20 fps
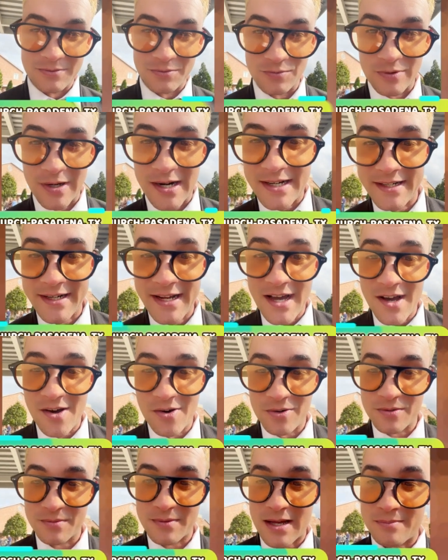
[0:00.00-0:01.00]
right
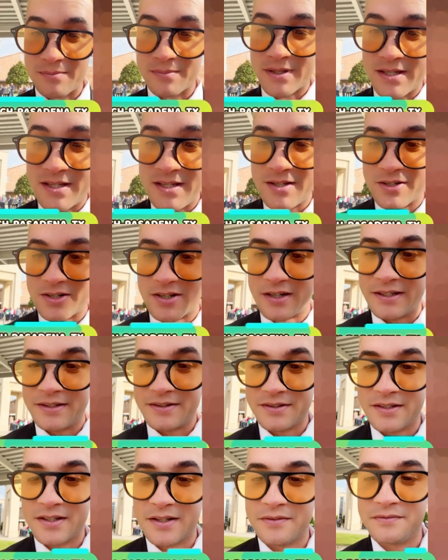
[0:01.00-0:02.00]
now I'm here
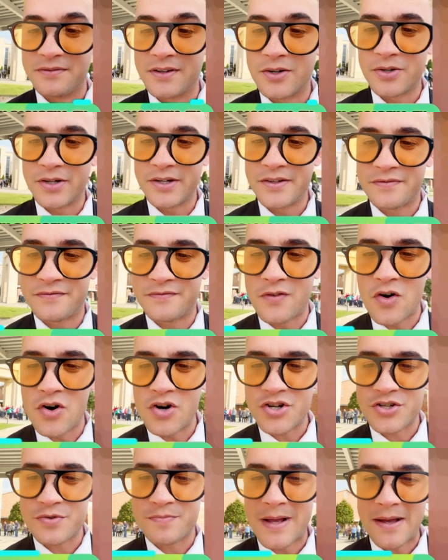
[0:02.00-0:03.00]
in the very
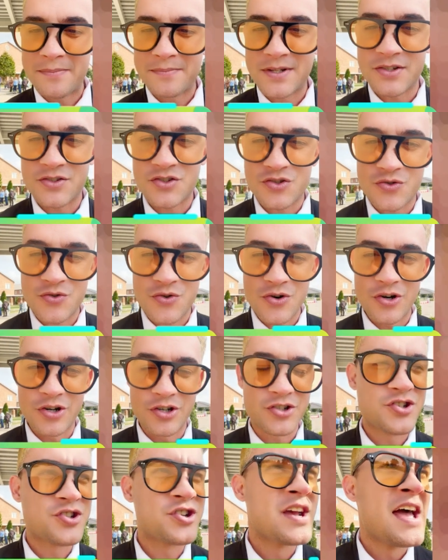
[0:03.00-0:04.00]
First Baptist
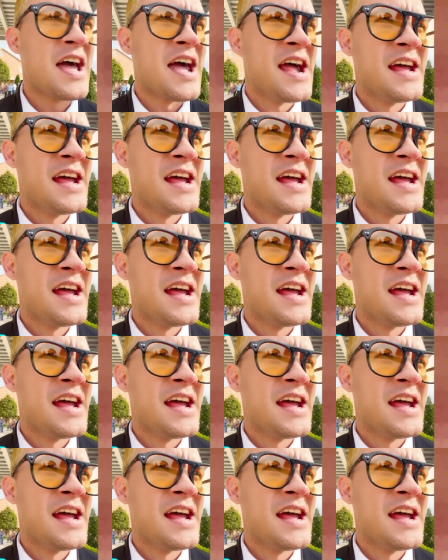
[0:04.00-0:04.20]
Church